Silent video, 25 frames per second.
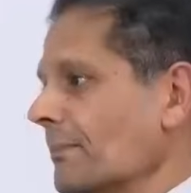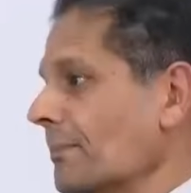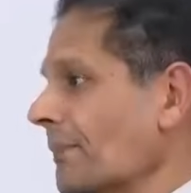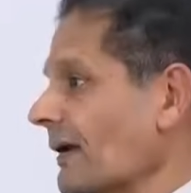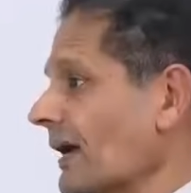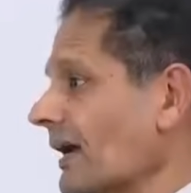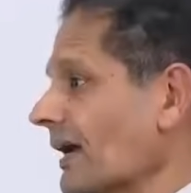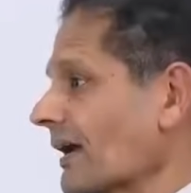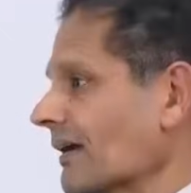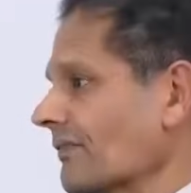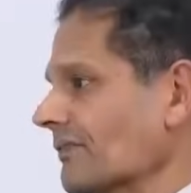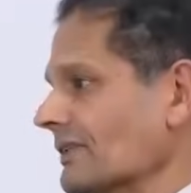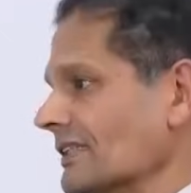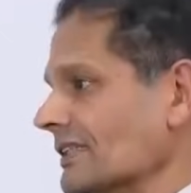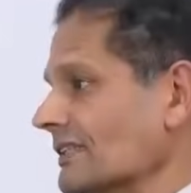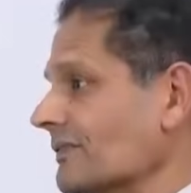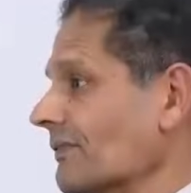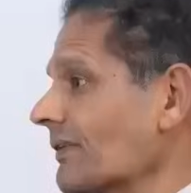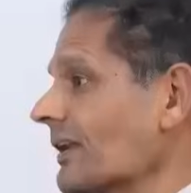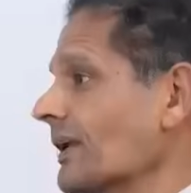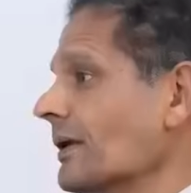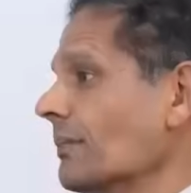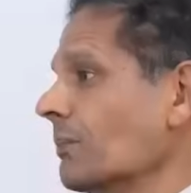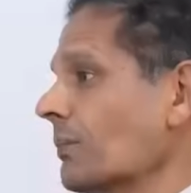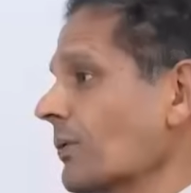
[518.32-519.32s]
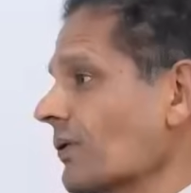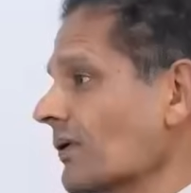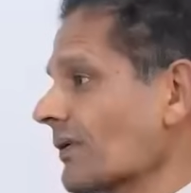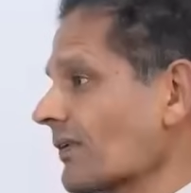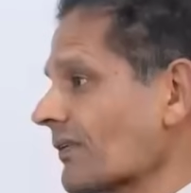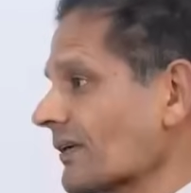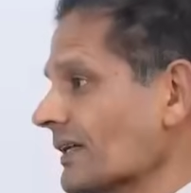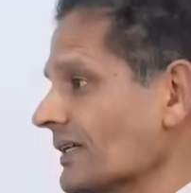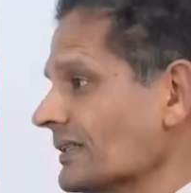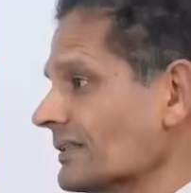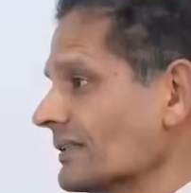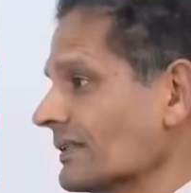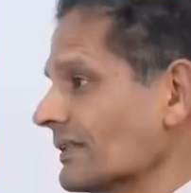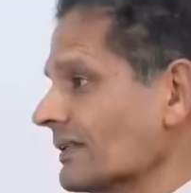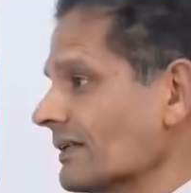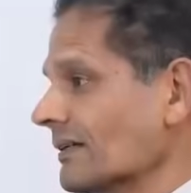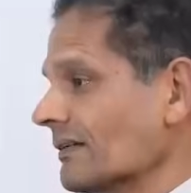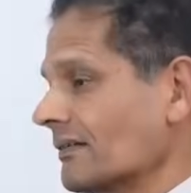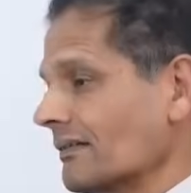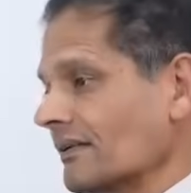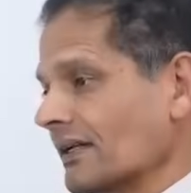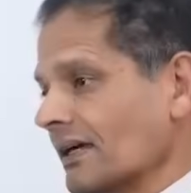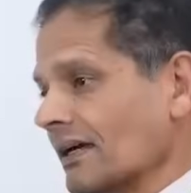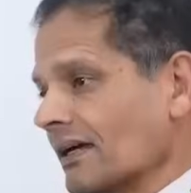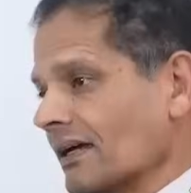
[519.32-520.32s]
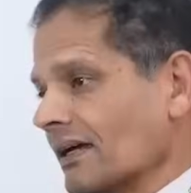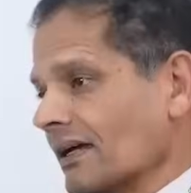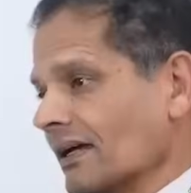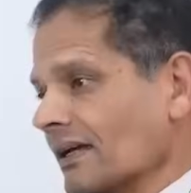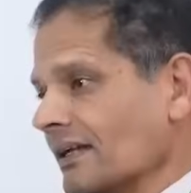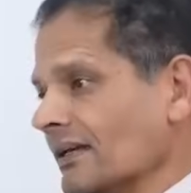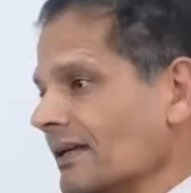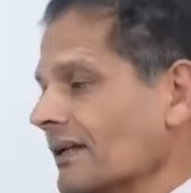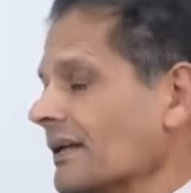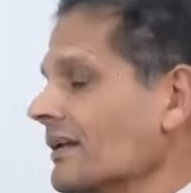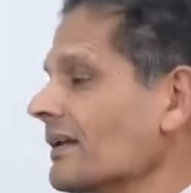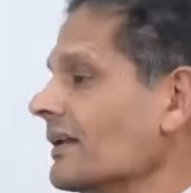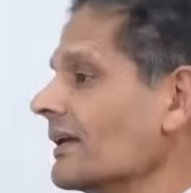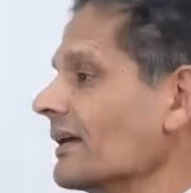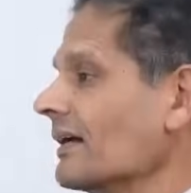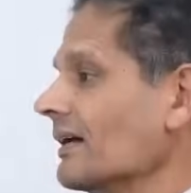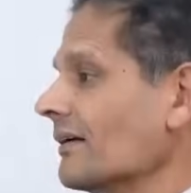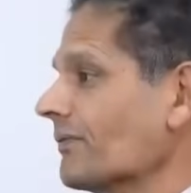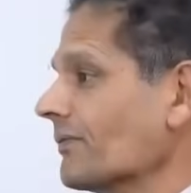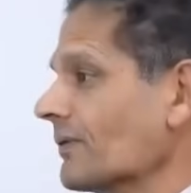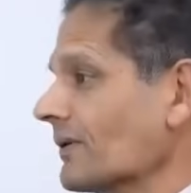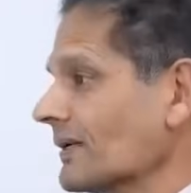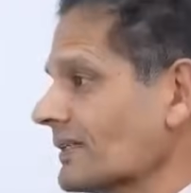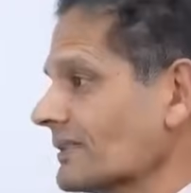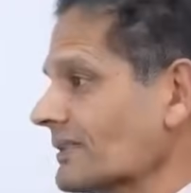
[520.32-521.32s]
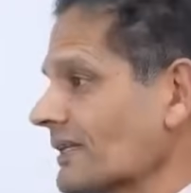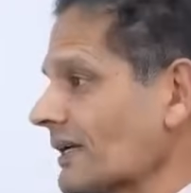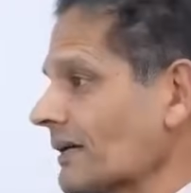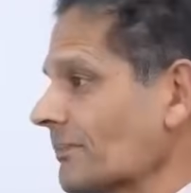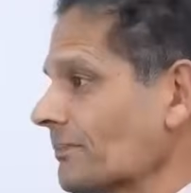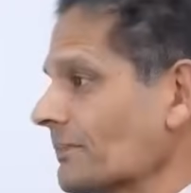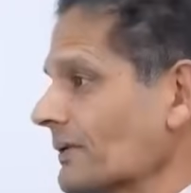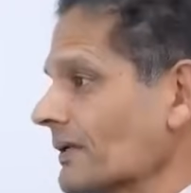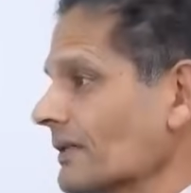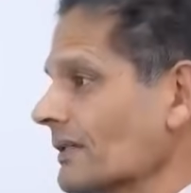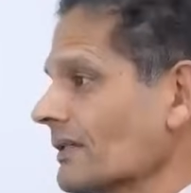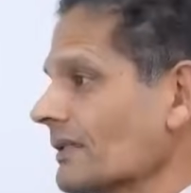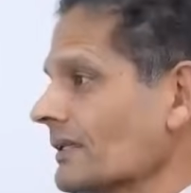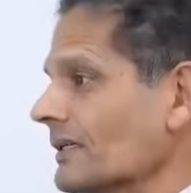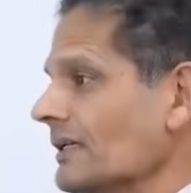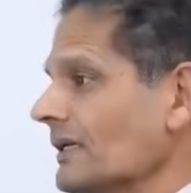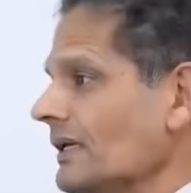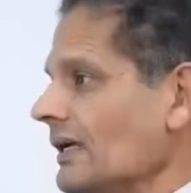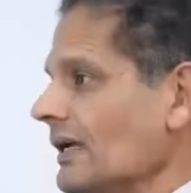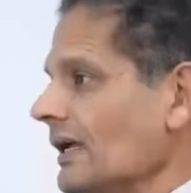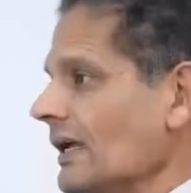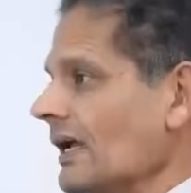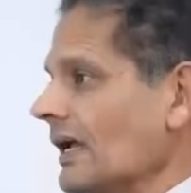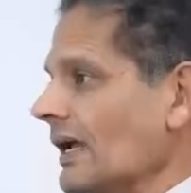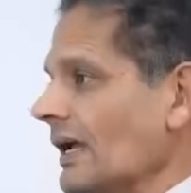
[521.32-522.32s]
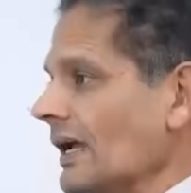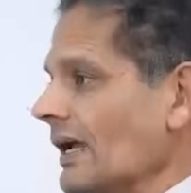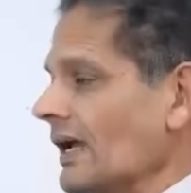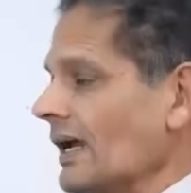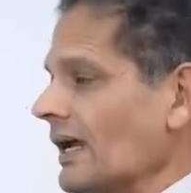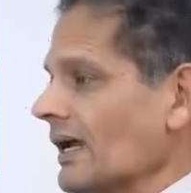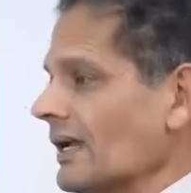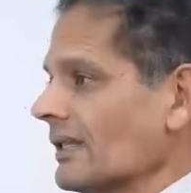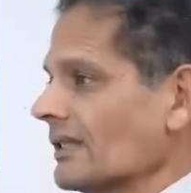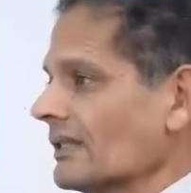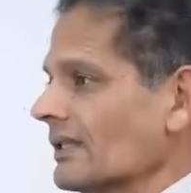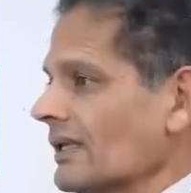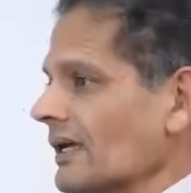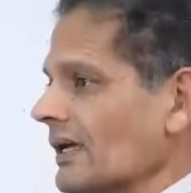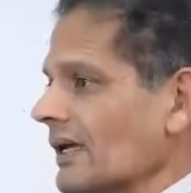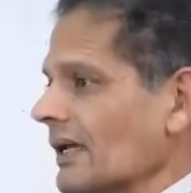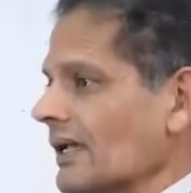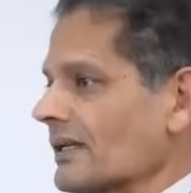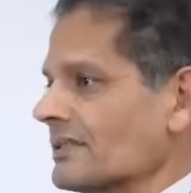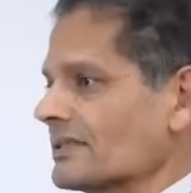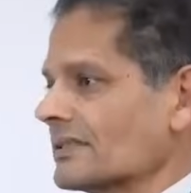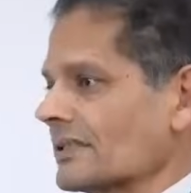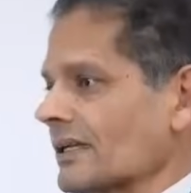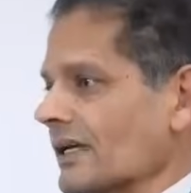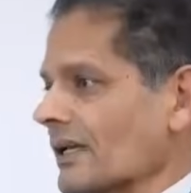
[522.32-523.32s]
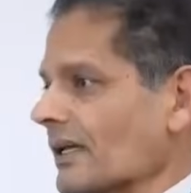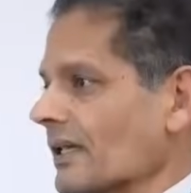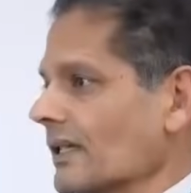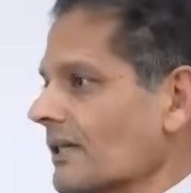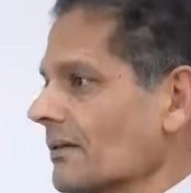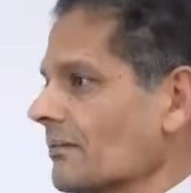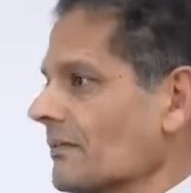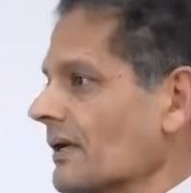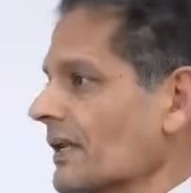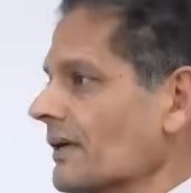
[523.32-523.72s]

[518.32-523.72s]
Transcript: APAC, which is a very important region uh, in India, for example, yeah. and, and scale